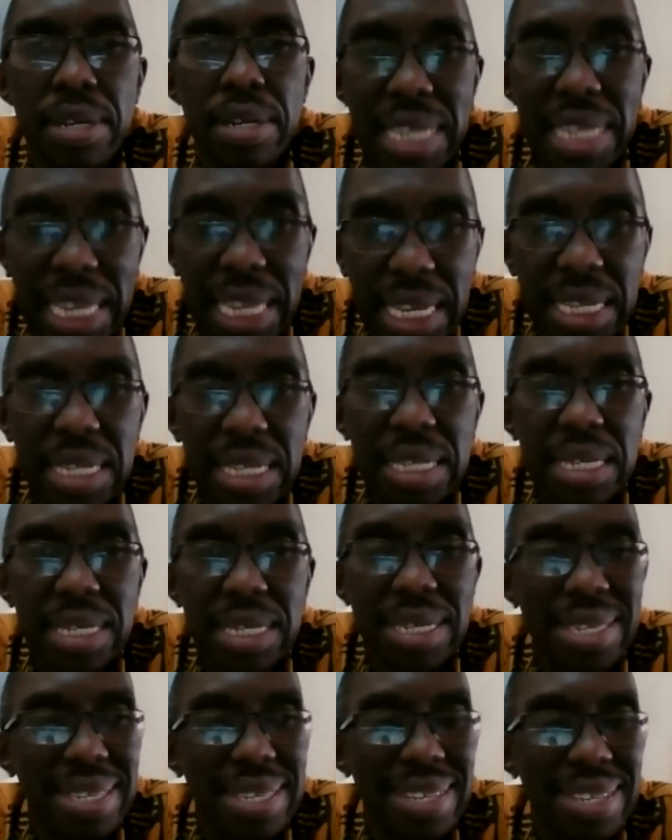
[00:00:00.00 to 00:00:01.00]

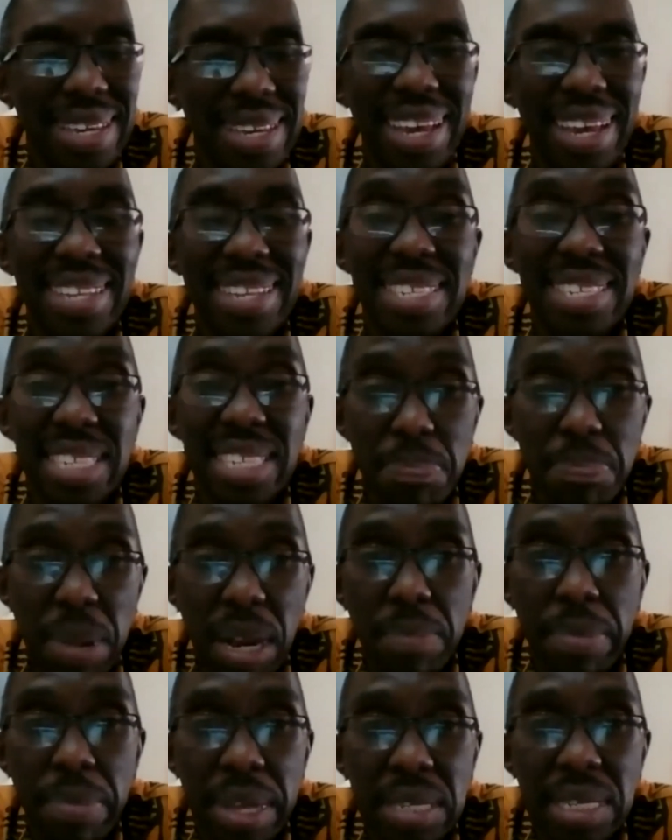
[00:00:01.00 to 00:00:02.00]
deals in
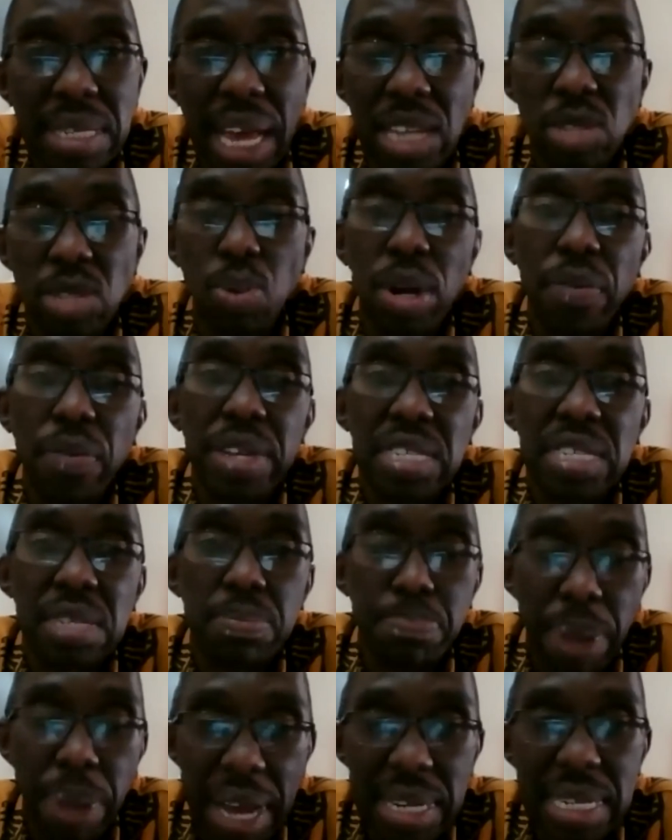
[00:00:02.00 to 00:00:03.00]
supplements as one of its
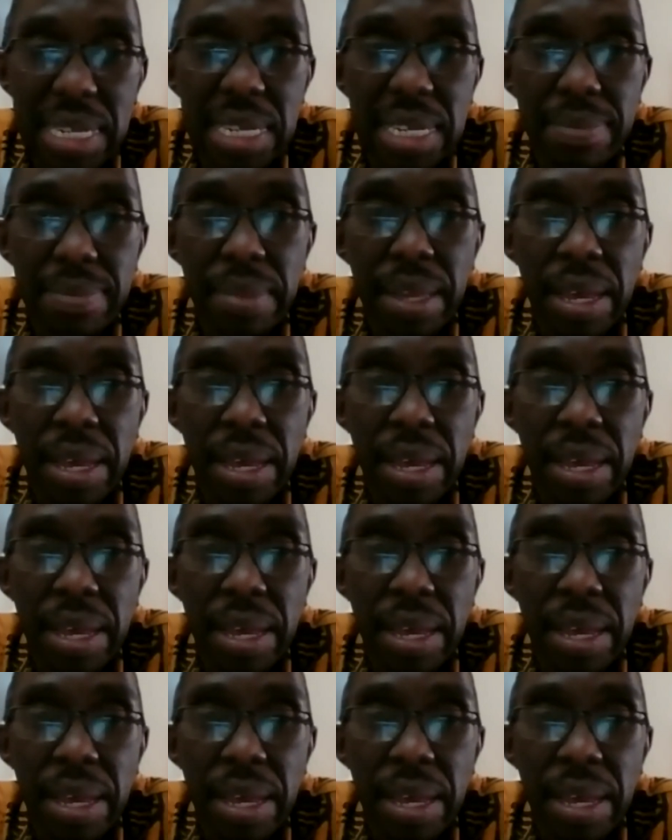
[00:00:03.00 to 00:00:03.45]
parts.